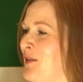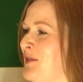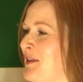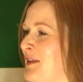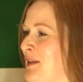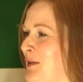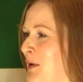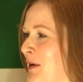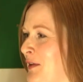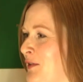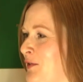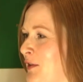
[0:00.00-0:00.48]
in
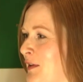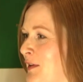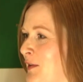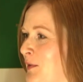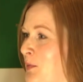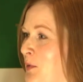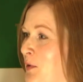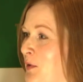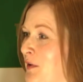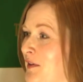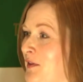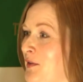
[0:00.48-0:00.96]
equestrian
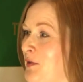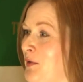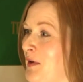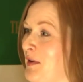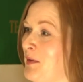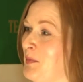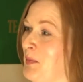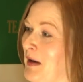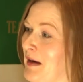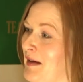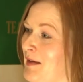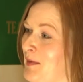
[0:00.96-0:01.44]
sports
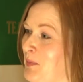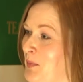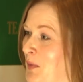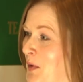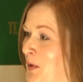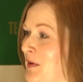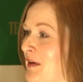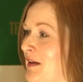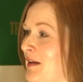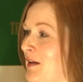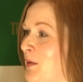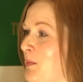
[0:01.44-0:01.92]
right back at
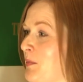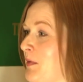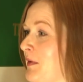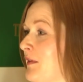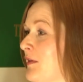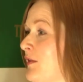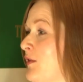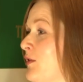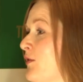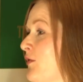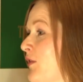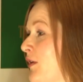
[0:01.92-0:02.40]
pony club
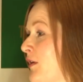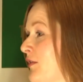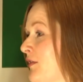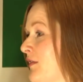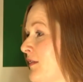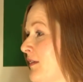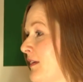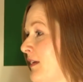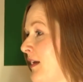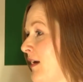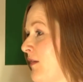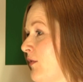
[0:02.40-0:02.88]
and
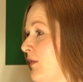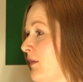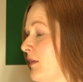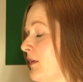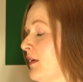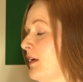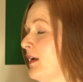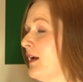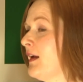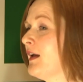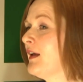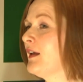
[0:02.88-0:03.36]
university level.
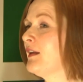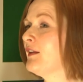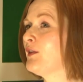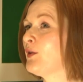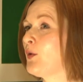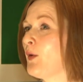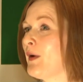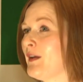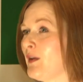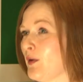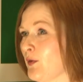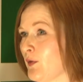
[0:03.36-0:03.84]

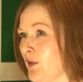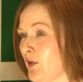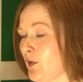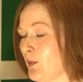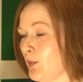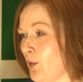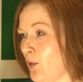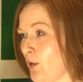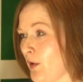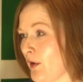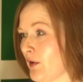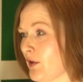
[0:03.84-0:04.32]
So I know the
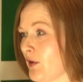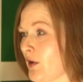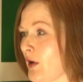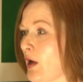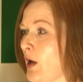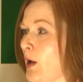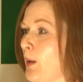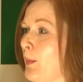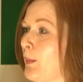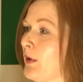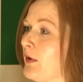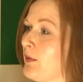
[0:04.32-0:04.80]
sport,
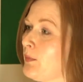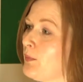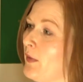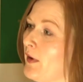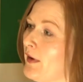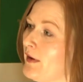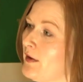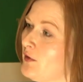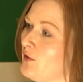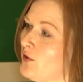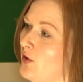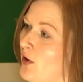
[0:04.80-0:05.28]
but
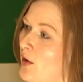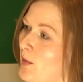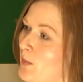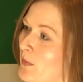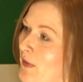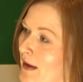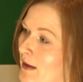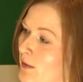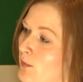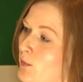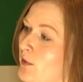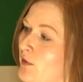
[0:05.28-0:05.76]
my job
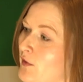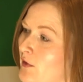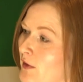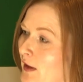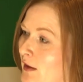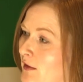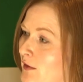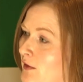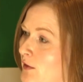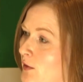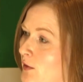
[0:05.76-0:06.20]
then was to get to know